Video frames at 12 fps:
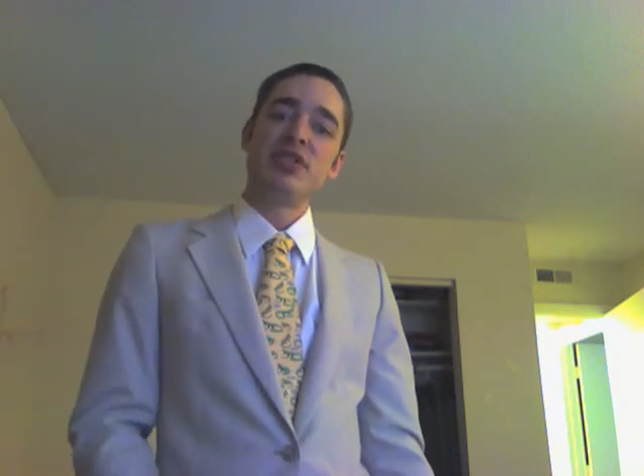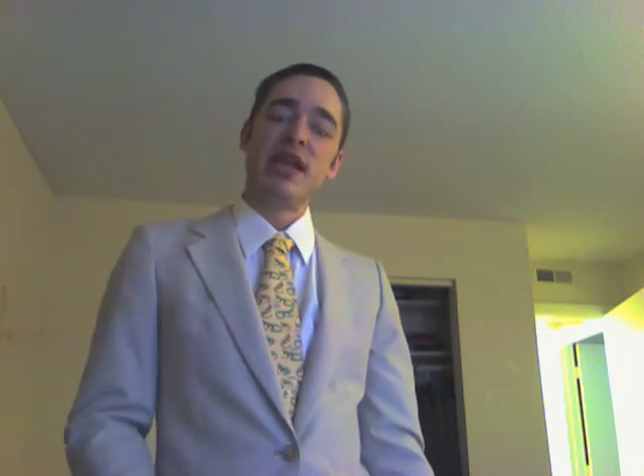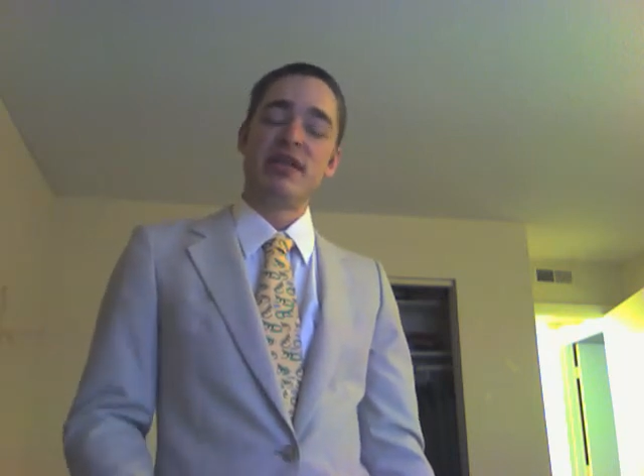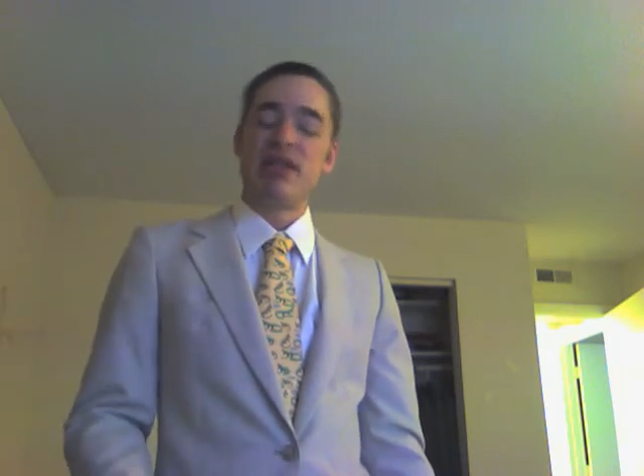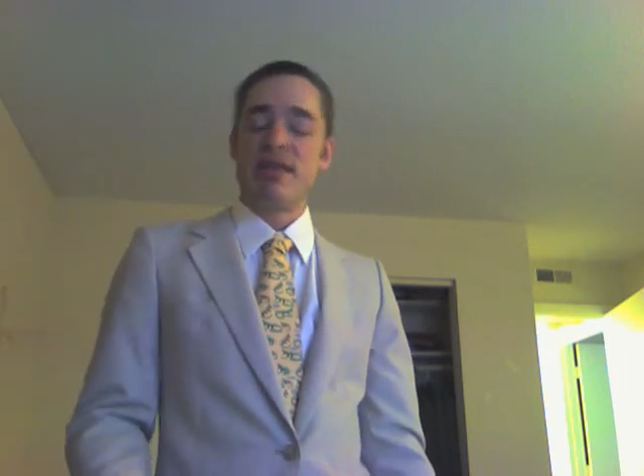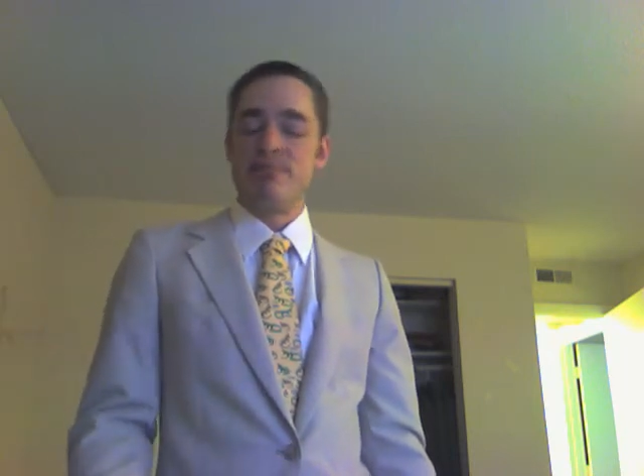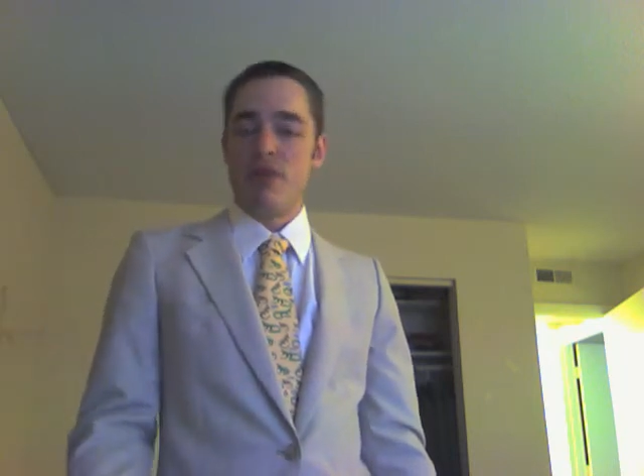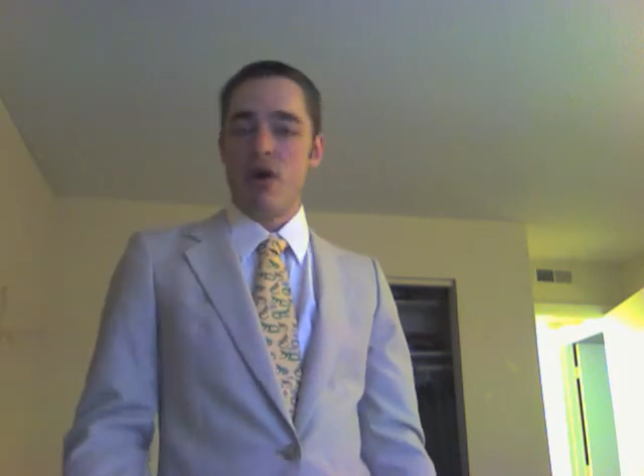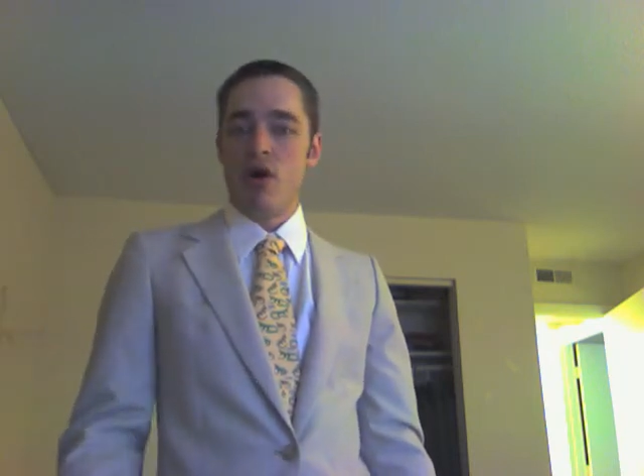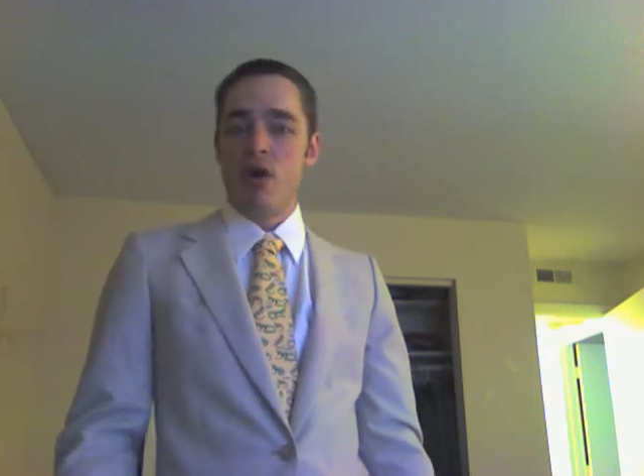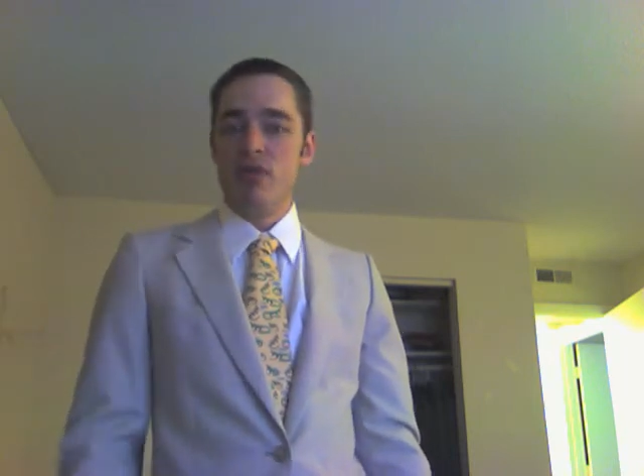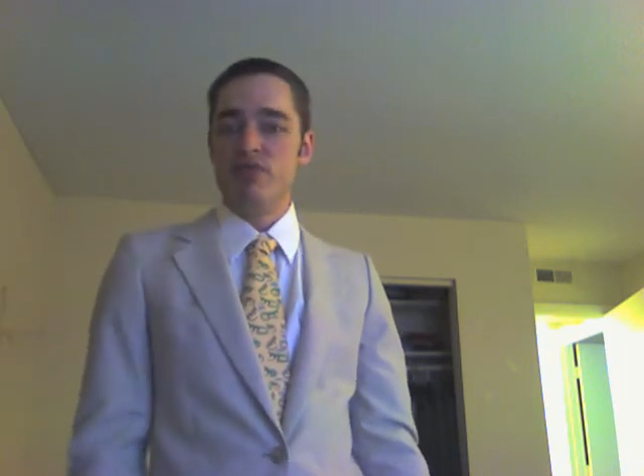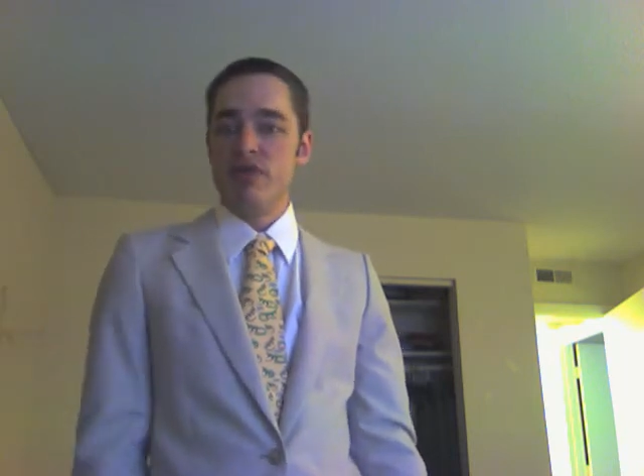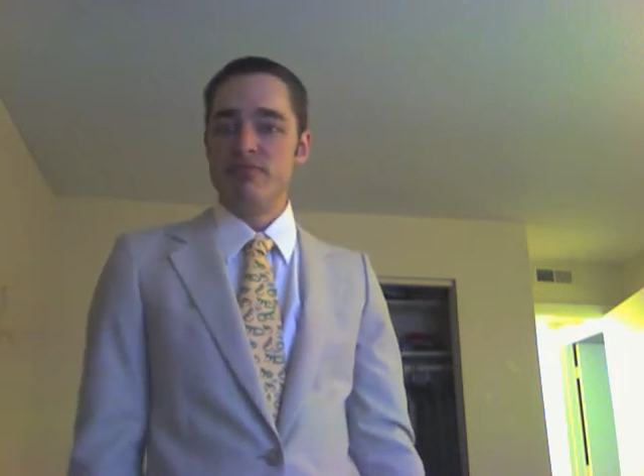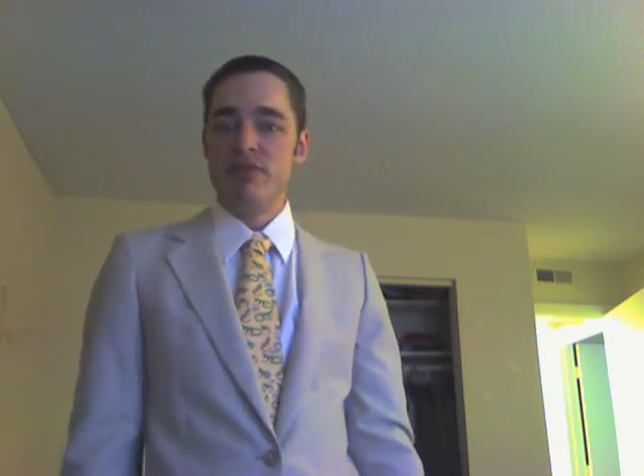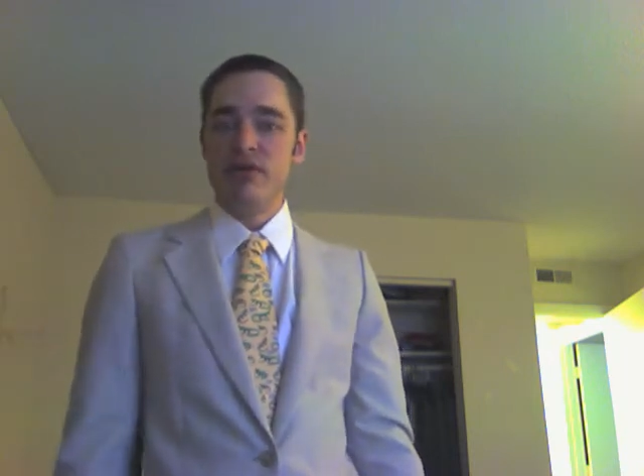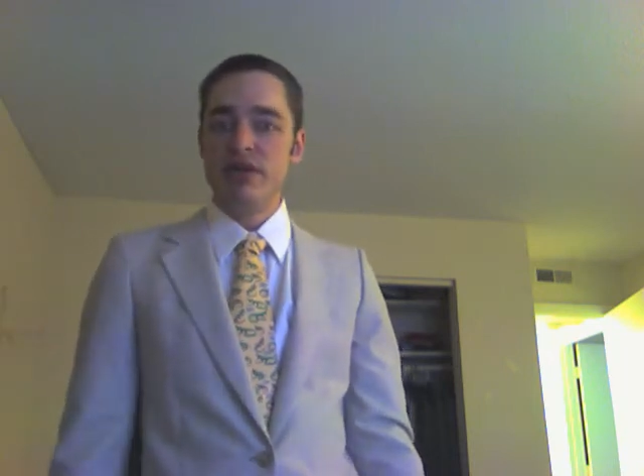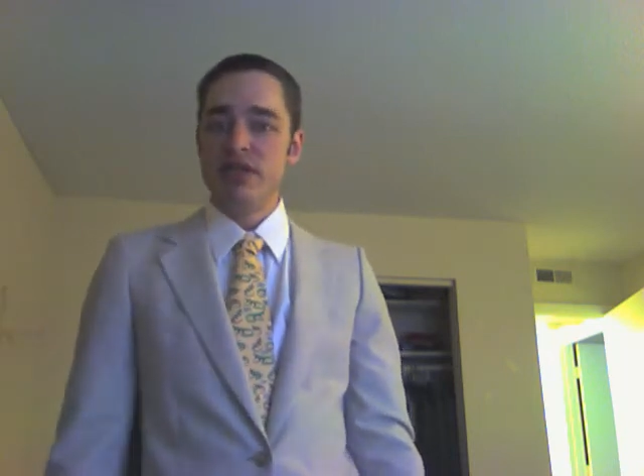Like Les Mall and 1
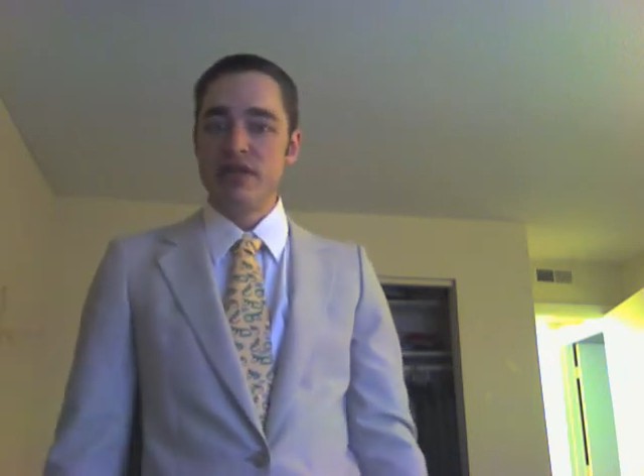Million,